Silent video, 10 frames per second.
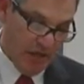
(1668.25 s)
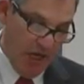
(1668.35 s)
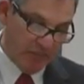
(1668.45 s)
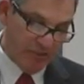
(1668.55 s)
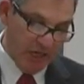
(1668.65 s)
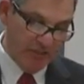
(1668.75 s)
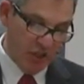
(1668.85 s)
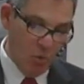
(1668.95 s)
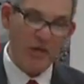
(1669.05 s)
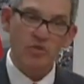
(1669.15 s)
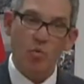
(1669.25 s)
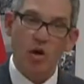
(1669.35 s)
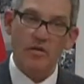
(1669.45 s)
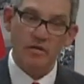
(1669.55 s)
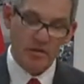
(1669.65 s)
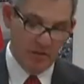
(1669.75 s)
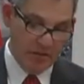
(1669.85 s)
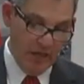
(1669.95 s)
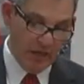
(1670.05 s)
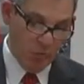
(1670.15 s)
upsizing wastewater
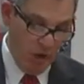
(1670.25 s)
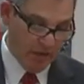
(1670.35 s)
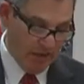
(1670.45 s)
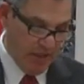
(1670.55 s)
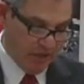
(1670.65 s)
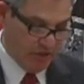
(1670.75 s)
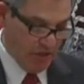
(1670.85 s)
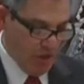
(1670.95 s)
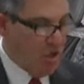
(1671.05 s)
and water lines,